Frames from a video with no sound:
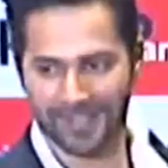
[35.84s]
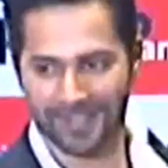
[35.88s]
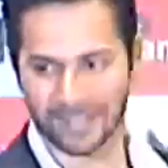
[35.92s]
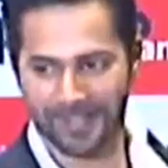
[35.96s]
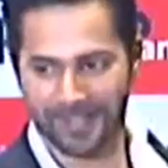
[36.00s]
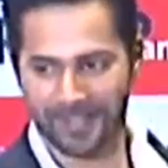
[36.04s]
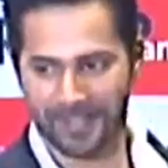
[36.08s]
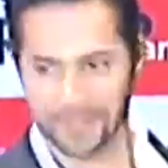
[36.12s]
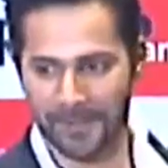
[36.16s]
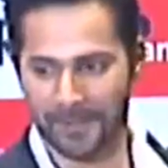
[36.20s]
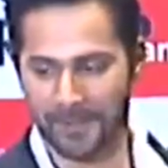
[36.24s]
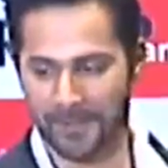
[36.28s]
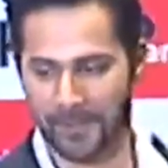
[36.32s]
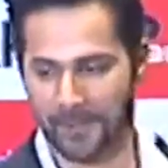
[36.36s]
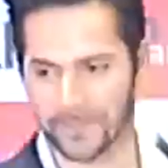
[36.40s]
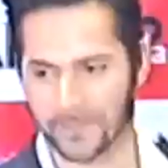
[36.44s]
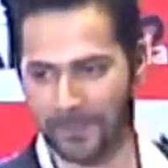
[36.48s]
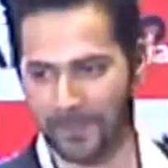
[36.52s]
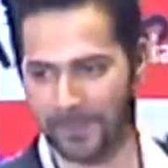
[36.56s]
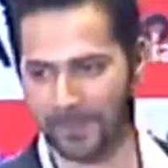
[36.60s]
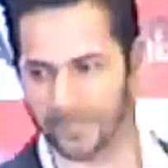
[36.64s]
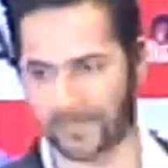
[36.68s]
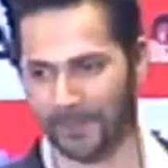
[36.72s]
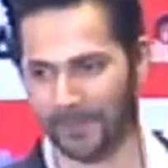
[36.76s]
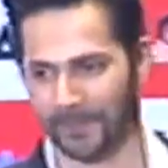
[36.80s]

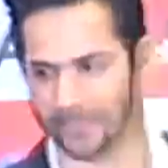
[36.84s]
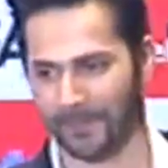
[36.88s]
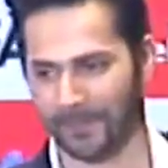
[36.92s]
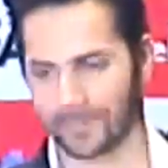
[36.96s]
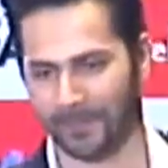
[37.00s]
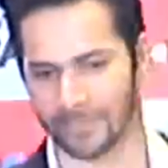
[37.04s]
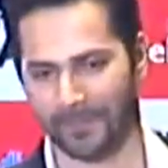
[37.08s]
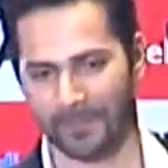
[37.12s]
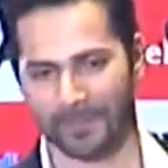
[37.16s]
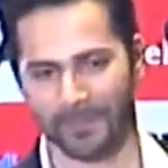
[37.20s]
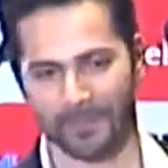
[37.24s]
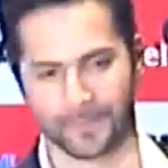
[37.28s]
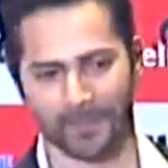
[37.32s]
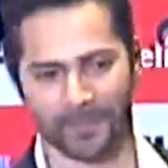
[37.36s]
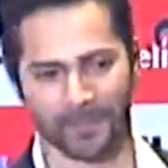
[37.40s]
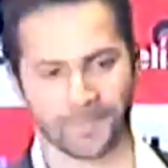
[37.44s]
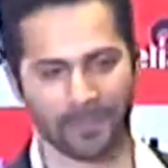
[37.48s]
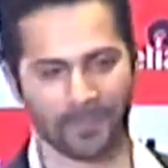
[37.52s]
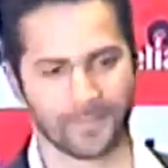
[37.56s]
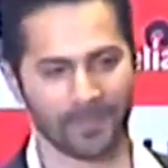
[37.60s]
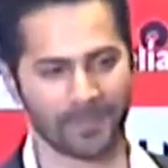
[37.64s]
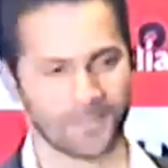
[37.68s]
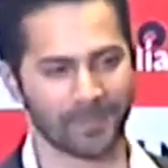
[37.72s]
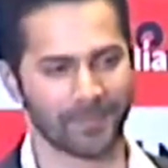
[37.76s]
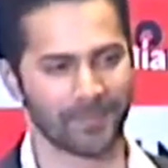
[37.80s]

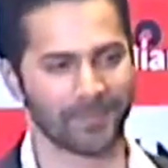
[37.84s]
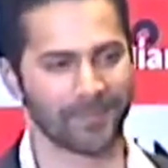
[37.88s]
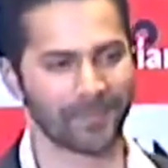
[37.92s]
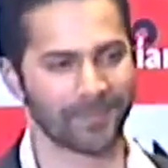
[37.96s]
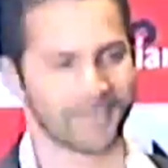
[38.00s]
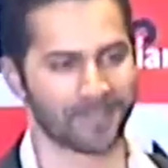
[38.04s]
[no speech]